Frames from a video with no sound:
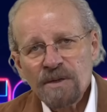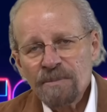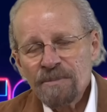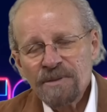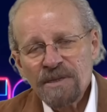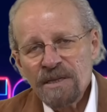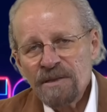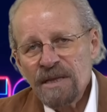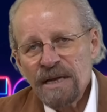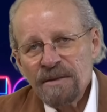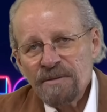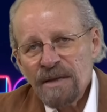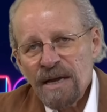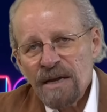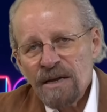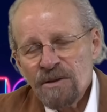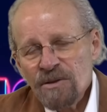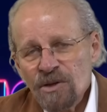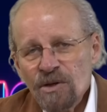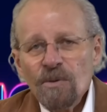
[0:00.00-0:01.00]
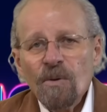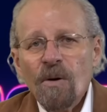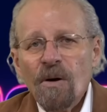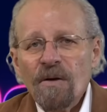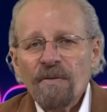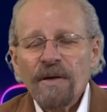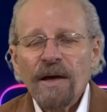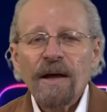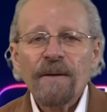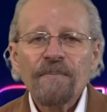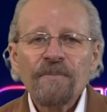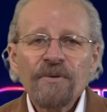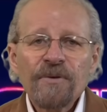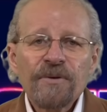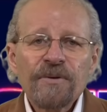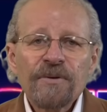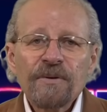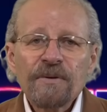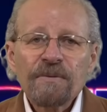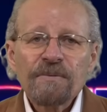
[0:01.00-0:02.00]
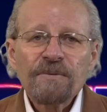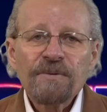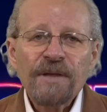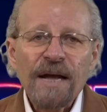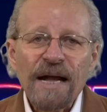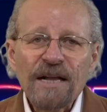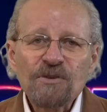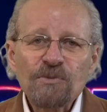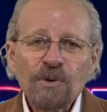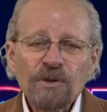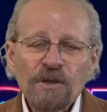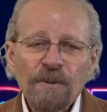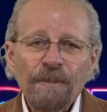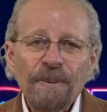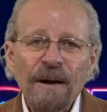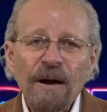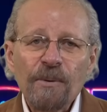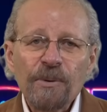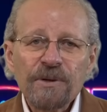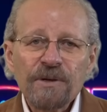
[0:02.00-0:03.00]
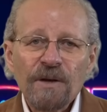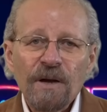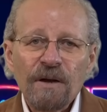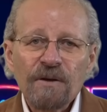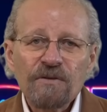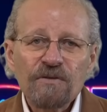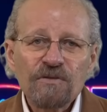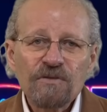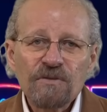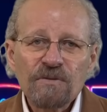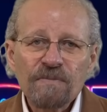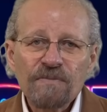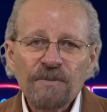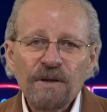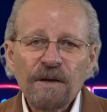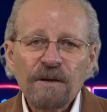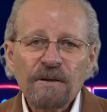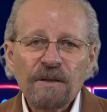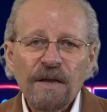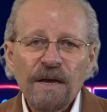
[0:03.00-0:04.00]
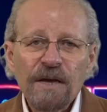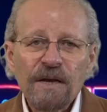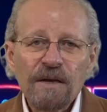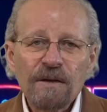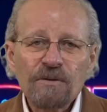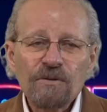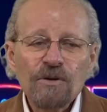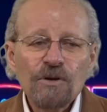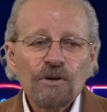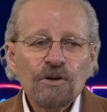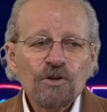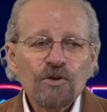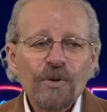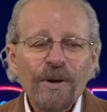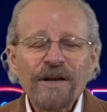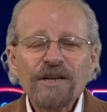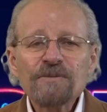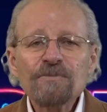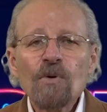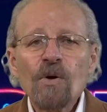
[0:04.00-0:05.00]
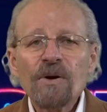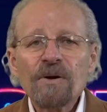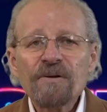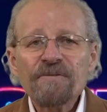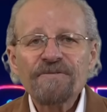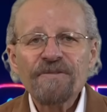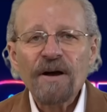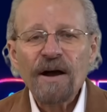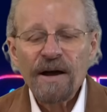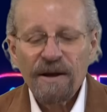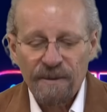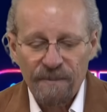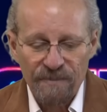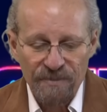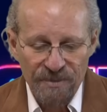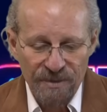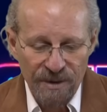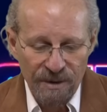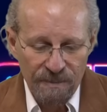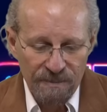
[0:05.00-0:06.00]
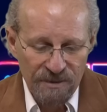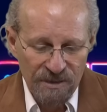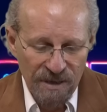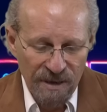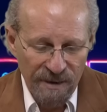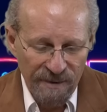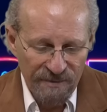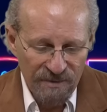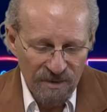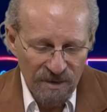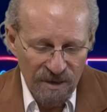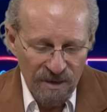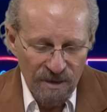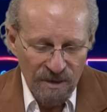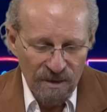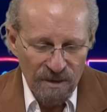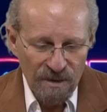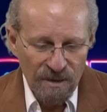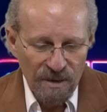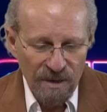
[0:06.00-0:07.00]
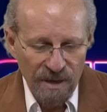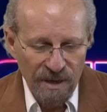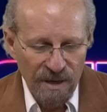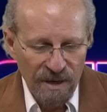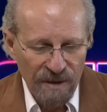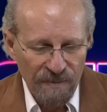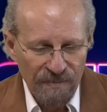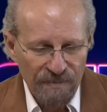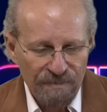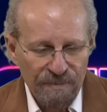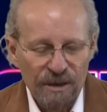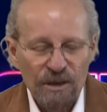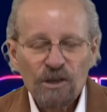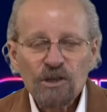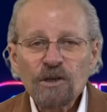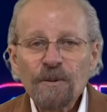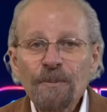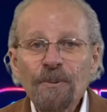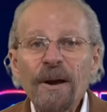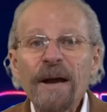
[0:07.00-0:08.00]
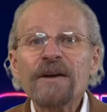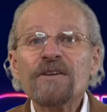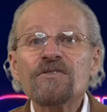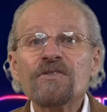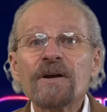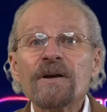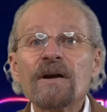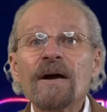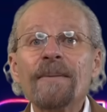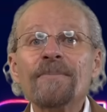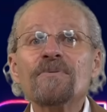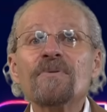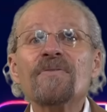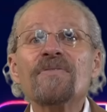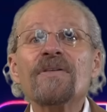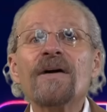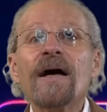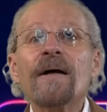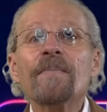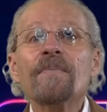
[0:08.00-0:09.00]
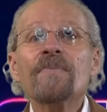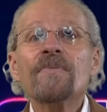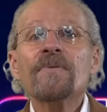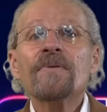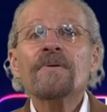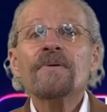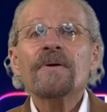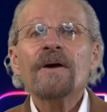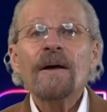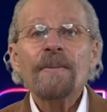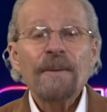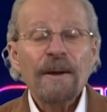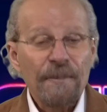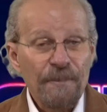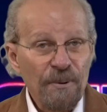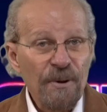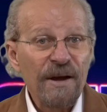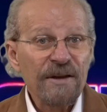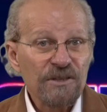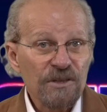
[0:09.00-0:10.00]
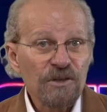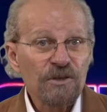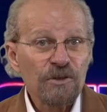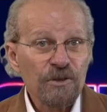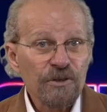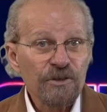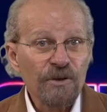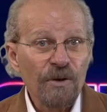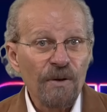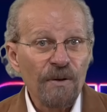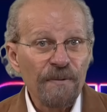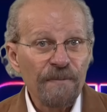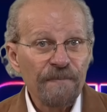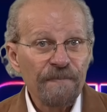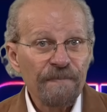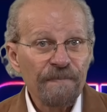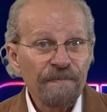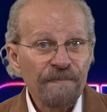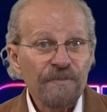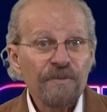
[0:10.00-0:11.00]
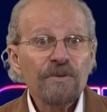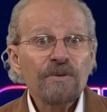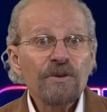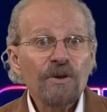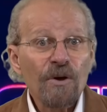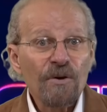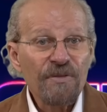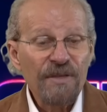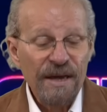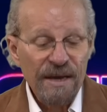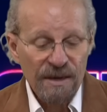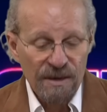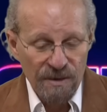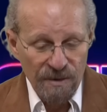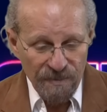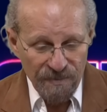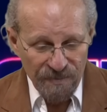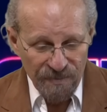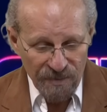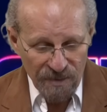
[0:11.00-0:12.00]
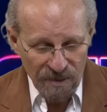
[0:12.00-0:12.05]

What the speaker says: I mean, they can do all that. That's what the power does. They can transmogrify themselves. But there's a price that comes with that, and that price is your soul. No thank you.